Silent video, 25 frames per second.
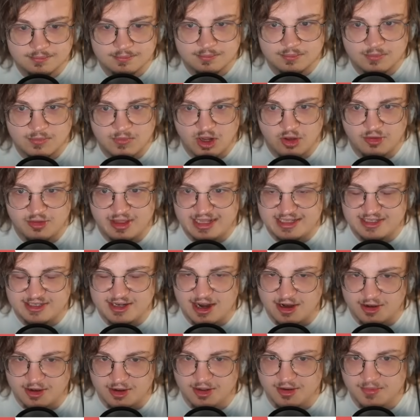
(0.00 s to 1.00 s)
Oh, that's
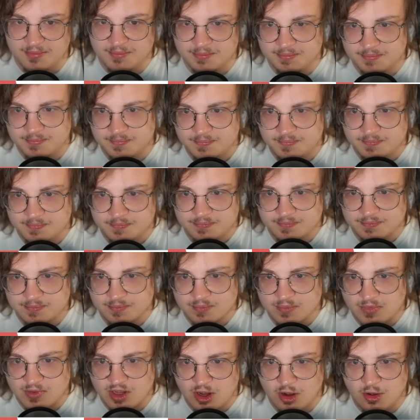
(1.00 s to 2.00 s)
not good.
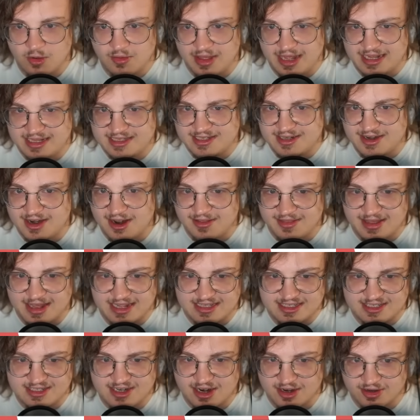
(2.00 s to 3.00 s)
Oh, that's not
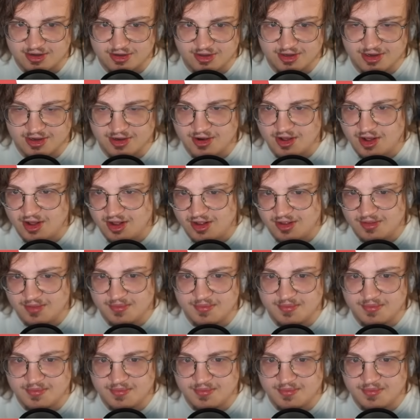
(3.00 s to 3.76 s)
that's not good at all.